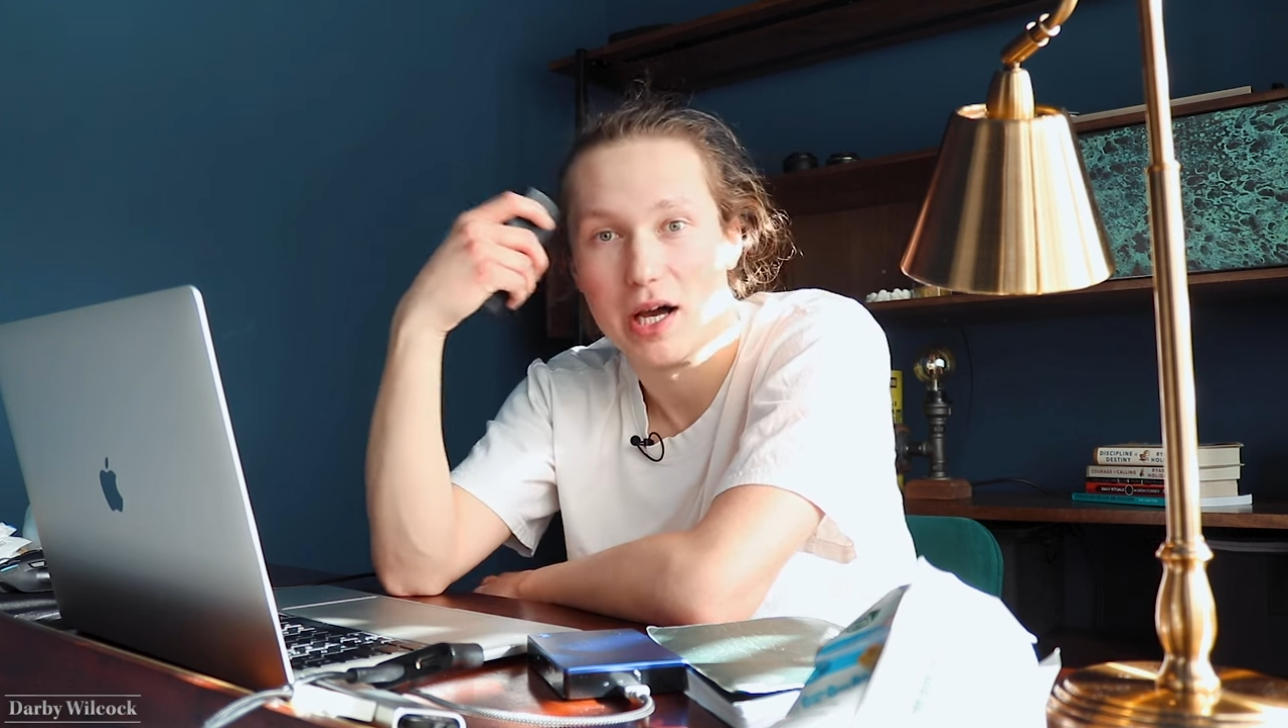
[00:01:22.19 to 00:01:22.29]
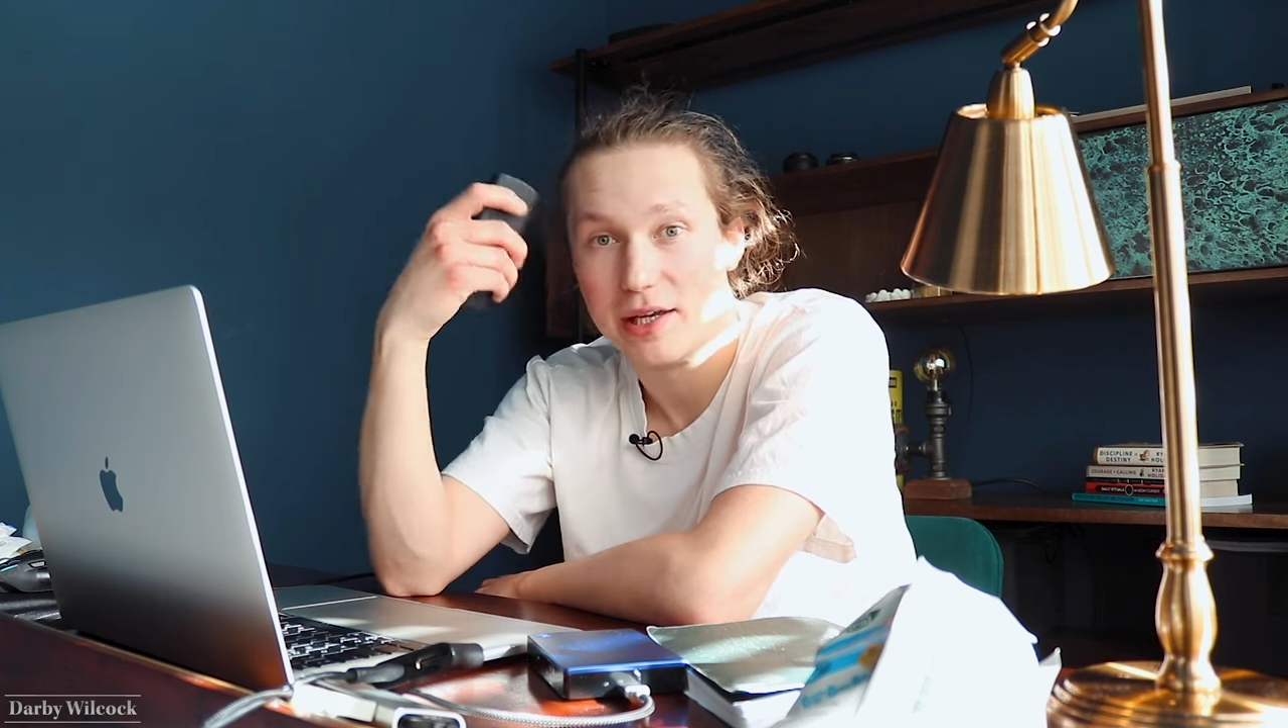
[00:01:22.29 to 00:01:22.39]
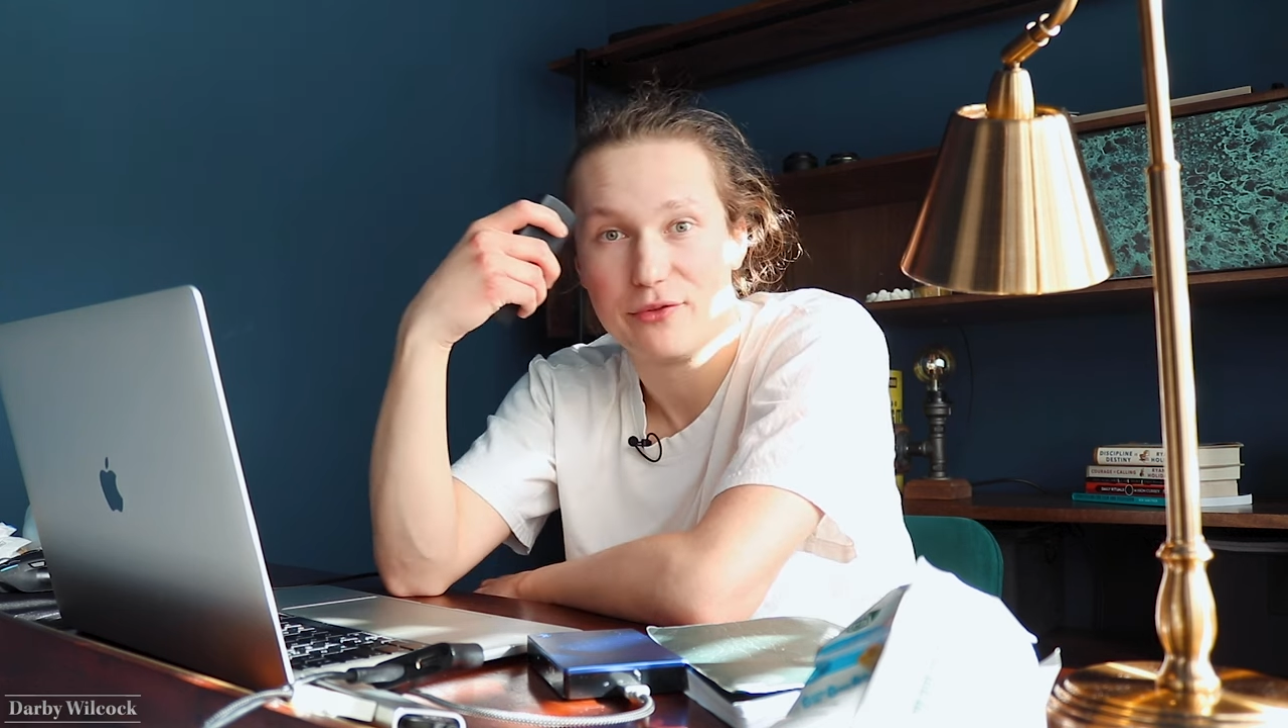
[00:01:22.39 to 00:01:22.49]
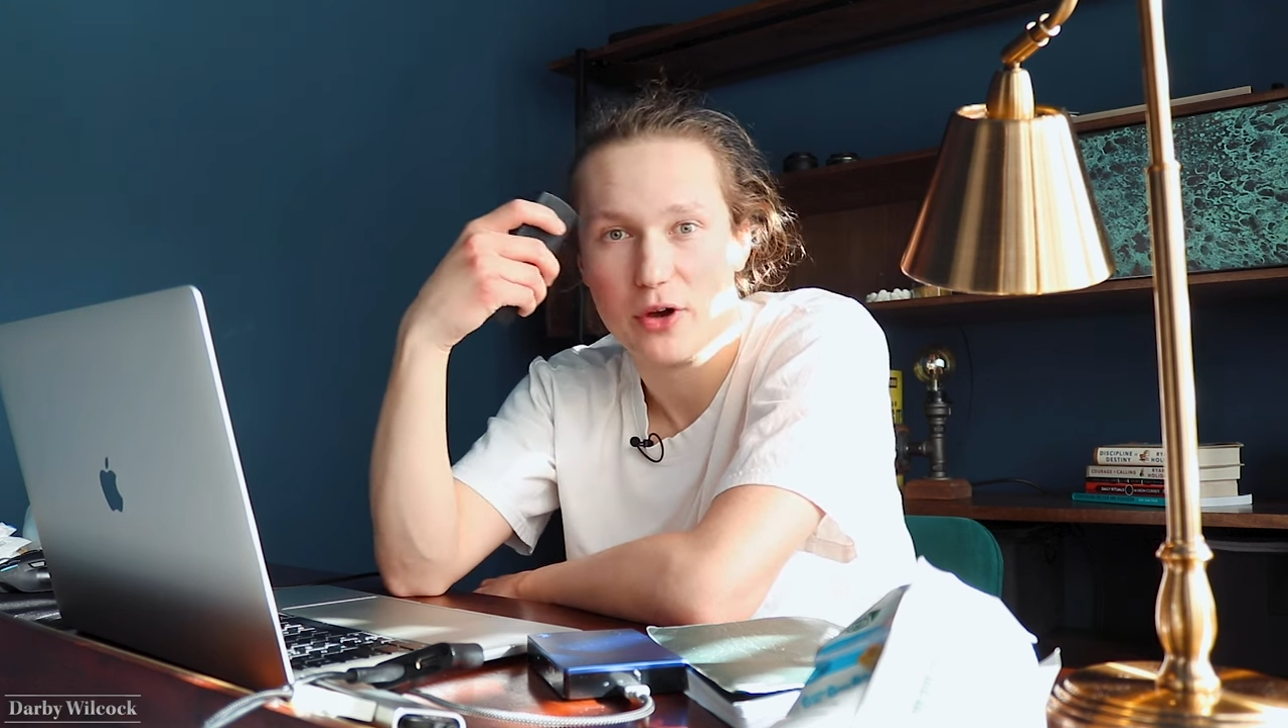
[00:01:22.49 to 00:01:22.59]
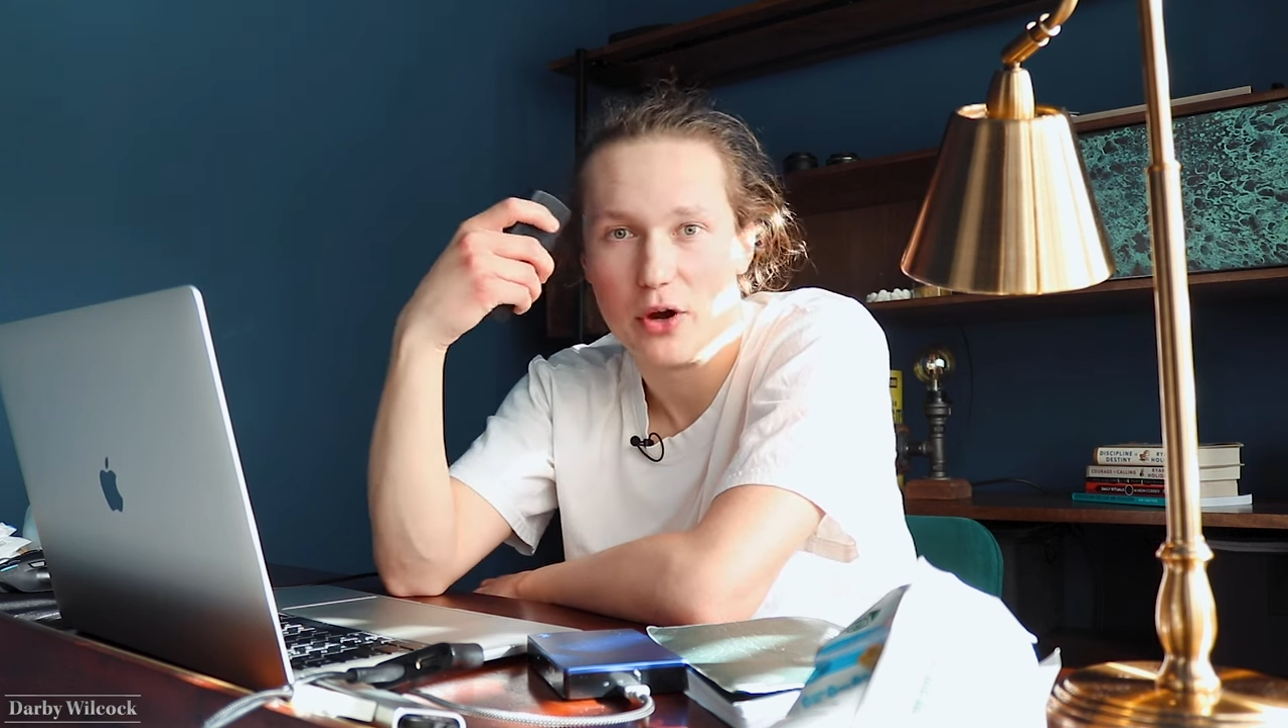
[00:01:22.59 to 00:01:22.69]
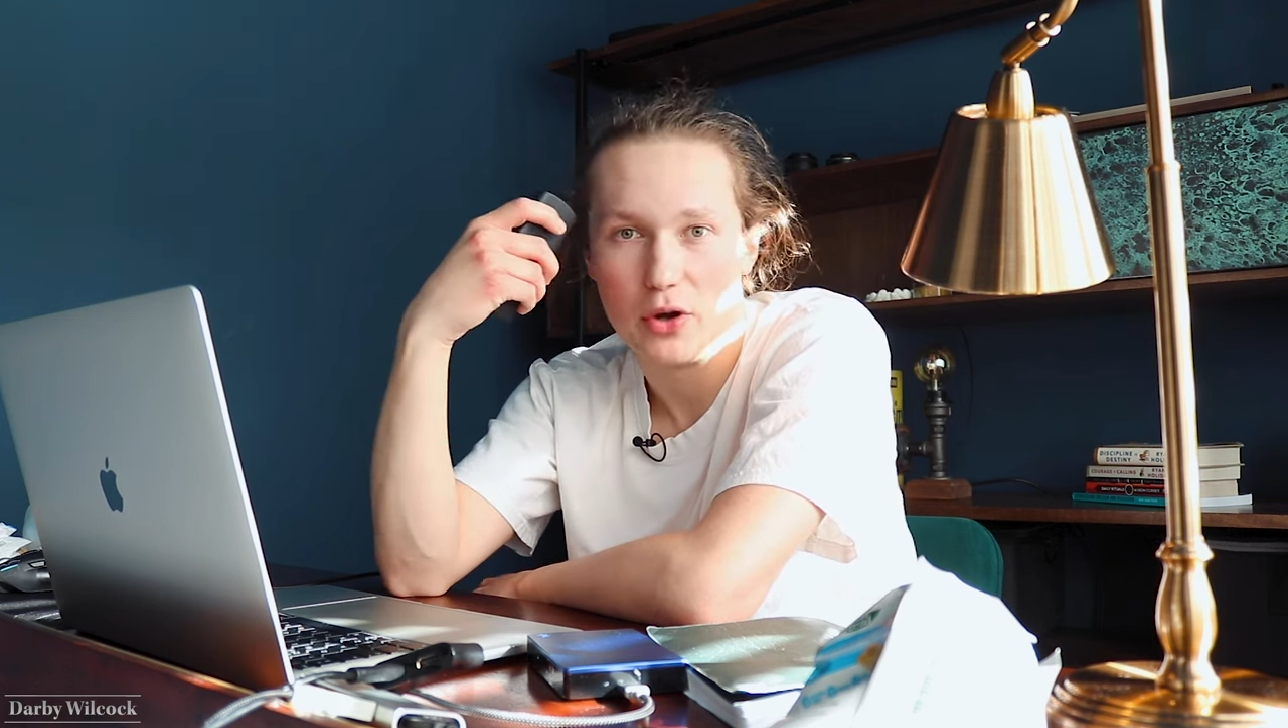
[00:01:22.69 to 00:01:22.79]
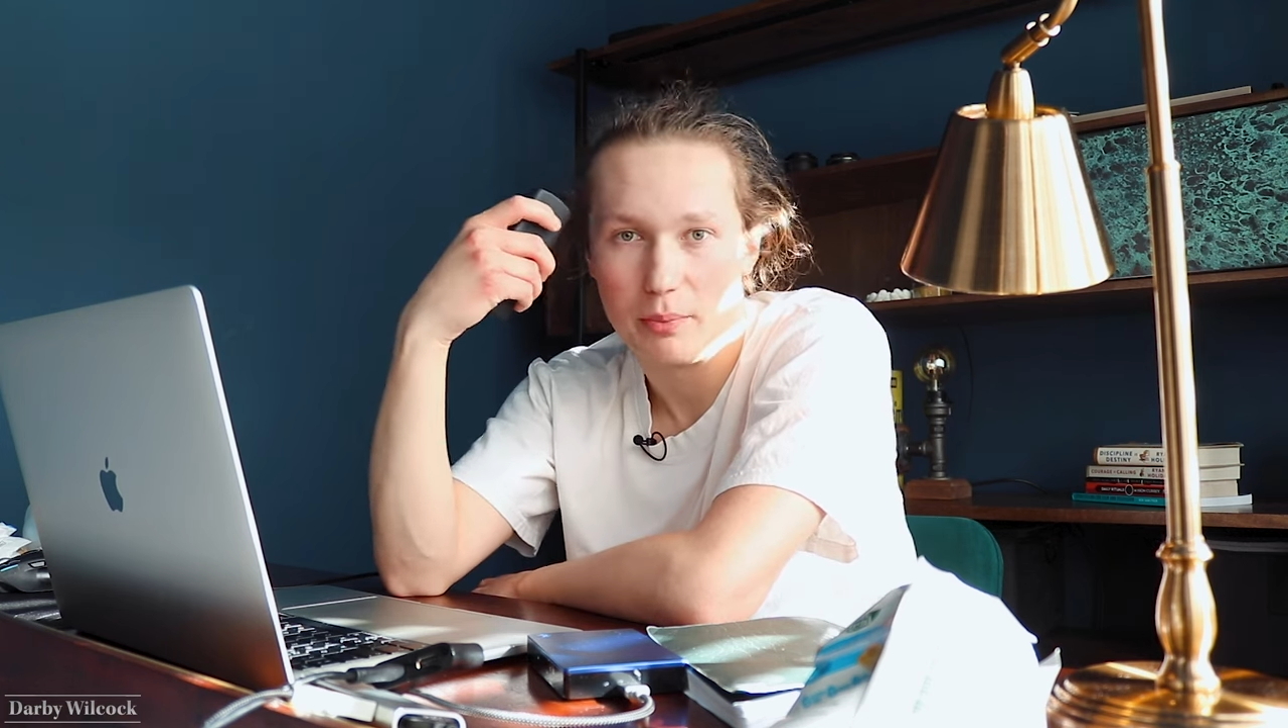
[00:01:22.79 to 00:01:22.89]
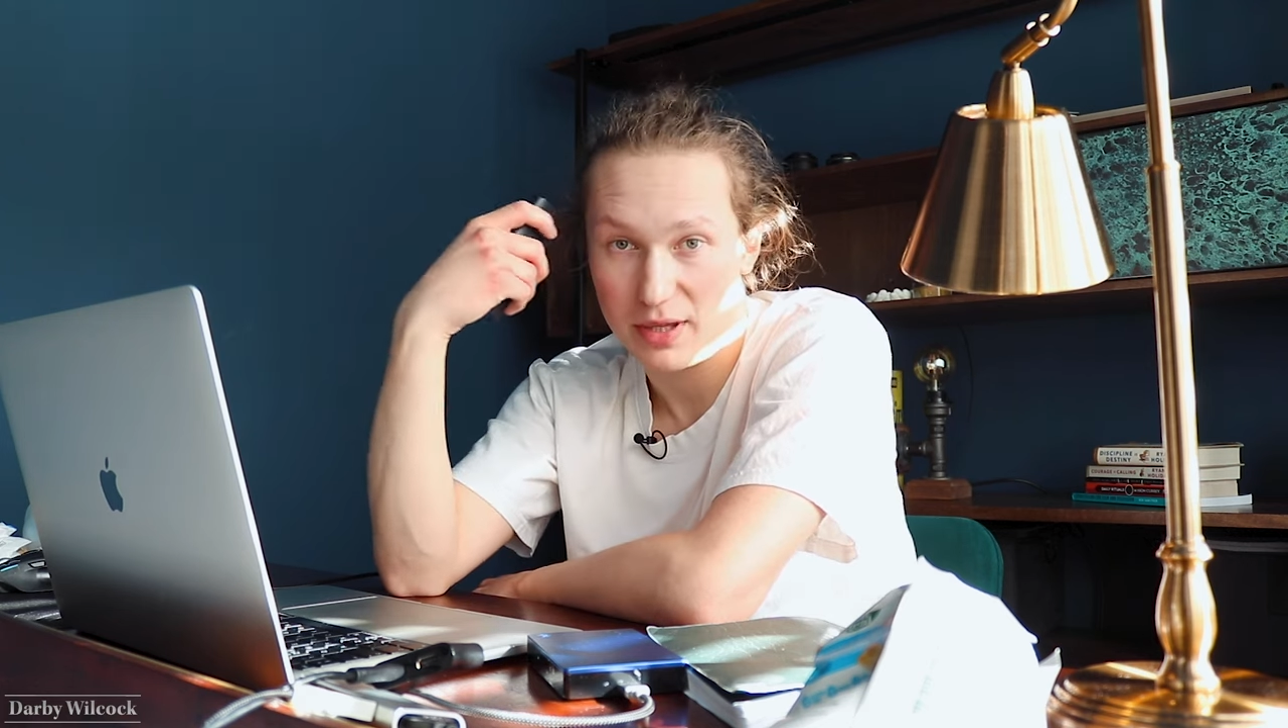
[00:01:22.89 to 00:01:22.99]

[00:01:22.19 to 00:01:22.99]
iPhone on